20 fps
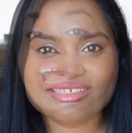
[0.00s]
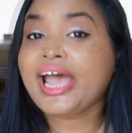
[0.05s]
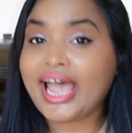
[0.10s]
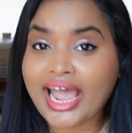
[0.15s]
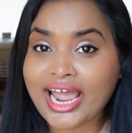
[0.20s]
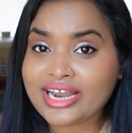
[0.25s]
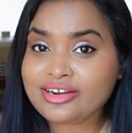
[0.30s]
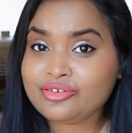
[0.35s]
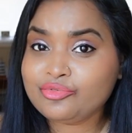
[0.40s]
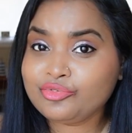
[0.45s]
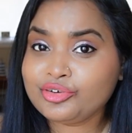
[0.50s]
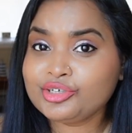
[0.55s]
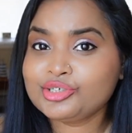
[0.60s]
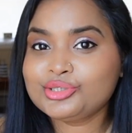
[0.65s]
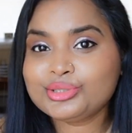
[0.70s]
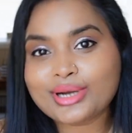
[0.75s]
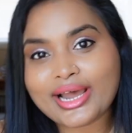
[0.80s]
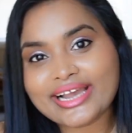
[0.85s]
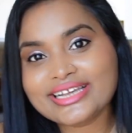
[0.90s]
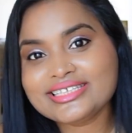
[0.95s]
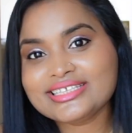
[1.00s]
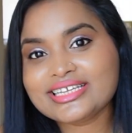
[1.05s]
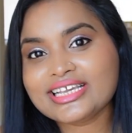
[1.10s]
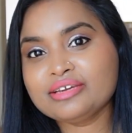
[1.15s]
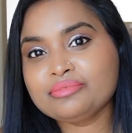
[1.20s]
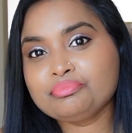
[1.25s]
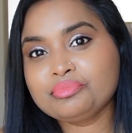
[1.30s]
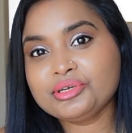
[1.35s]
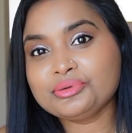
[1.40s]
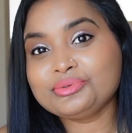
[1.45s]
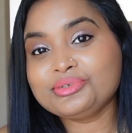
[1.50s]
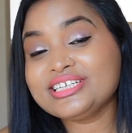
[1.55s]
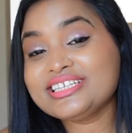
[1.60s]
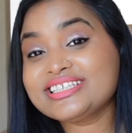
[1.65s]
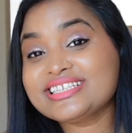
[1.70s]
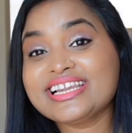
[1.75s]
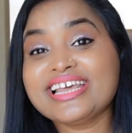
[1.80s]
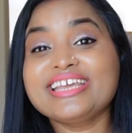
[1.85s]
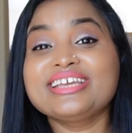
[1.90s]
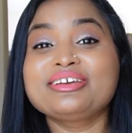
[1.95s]
And for dry skin
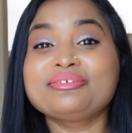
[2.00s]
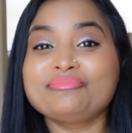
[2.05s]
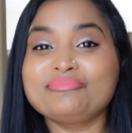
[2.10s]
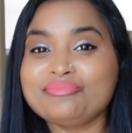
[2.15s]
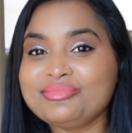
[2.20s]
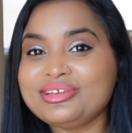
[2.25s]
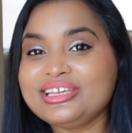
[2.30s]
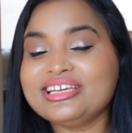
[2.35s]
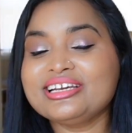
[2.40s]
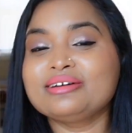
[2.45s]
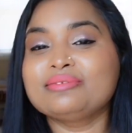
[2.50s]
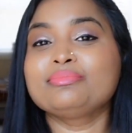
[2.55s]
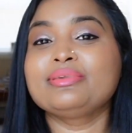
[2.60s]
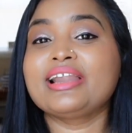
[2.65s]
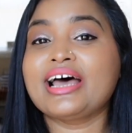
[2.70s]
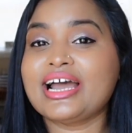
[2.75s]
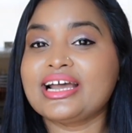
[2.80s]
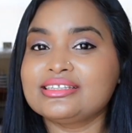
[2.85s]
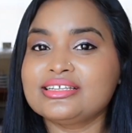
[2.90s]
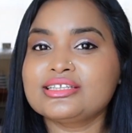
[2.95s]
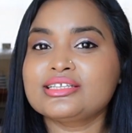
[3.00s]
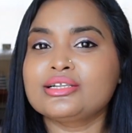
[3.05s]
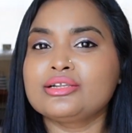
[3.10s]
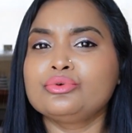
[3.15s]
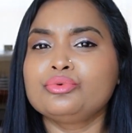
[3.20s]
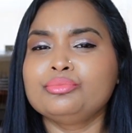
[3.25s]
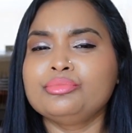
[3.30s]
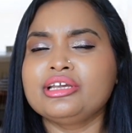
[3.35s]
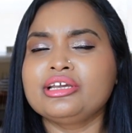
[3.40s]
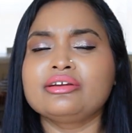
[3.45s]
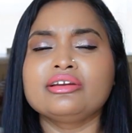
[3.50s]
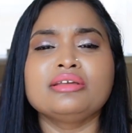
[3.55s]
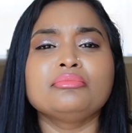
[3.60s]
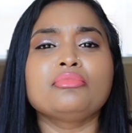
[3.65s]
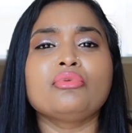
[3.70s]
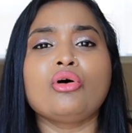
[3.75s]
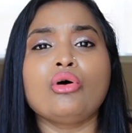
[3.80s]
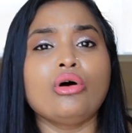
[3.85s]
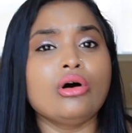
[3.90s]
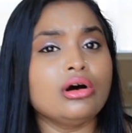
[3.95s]
beauties like me, apply this Lumi
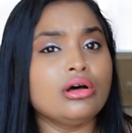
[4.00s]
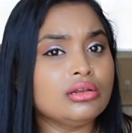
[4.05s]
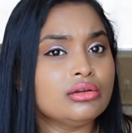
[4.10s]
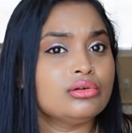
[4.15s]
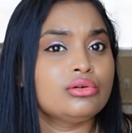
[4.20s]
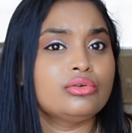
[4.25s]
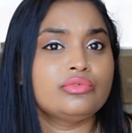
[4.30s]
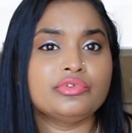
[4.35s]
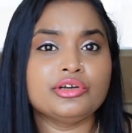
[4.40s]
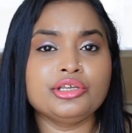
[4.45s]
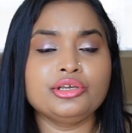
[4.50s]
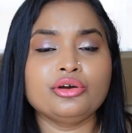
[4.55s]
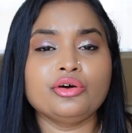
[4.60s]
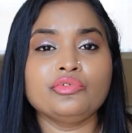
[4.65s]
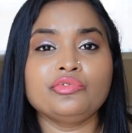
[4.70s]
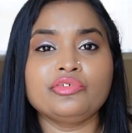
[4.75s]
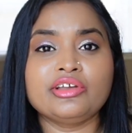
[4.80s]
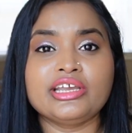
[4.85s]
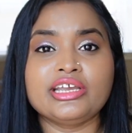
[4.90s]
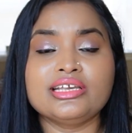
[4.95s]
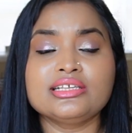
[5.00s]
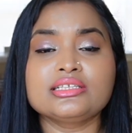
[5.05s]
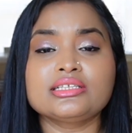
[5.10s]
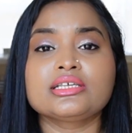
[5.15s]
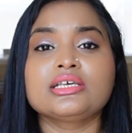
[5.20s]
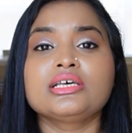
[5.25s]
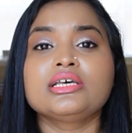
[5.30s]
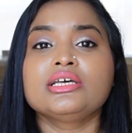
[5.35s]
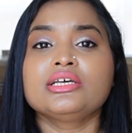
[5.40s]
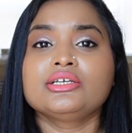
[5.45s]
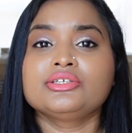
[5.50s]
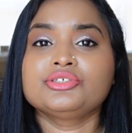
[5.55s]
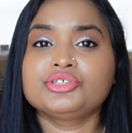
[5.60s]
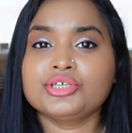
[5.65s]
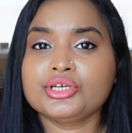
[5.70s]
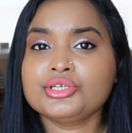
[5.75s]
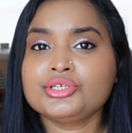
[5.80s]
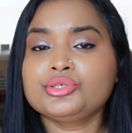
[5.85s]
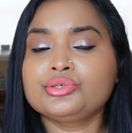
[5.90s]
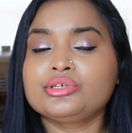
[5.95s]
Cream all over your face
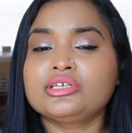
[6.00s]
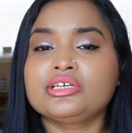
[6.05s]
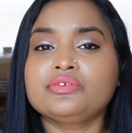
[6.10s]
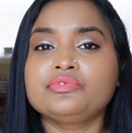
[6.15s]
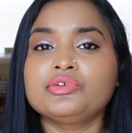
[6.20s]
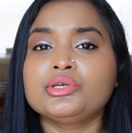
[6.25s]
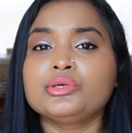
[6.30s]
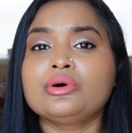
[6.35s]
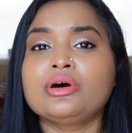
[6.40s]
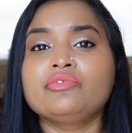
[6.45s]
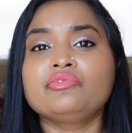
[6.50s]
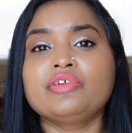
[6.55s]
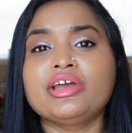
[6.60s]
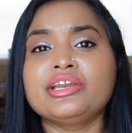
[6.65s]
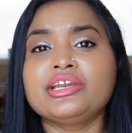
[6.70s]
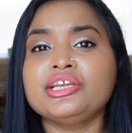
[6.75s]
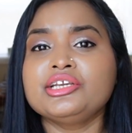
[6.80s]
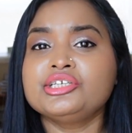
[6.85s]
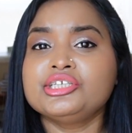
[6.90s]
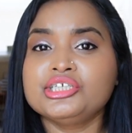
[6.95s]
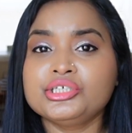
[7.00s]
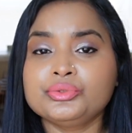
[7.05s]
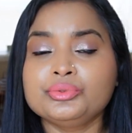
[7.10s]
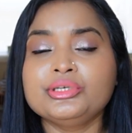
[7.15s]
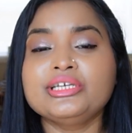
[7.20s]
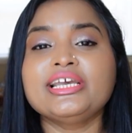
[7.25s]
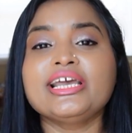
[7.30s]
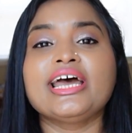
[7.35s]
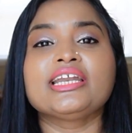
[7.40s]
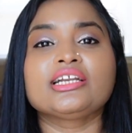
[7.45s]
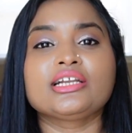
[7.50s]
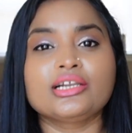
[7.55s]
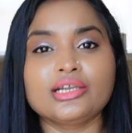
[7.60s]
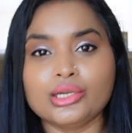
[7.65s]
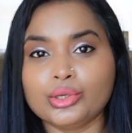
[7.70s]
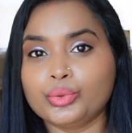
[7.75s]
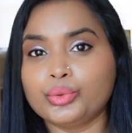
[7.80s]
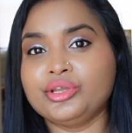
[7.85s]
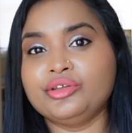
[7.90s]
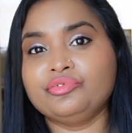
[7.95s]
just to give you a very dewy and
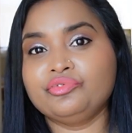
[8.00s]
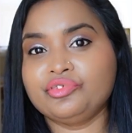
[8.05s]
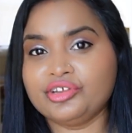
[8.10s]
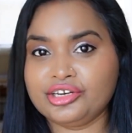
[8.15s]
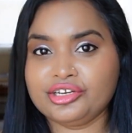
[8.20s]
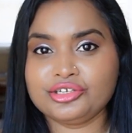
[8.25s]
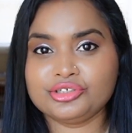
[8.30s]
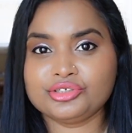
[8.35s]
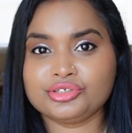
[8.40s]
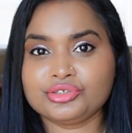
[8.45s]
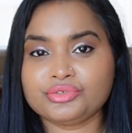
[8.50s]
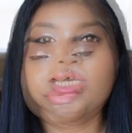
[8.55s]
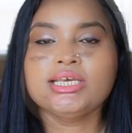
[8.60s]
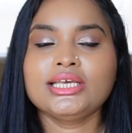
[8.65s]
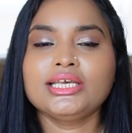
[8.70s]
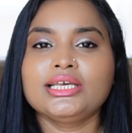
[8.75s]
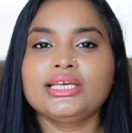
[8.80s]
glowy finish.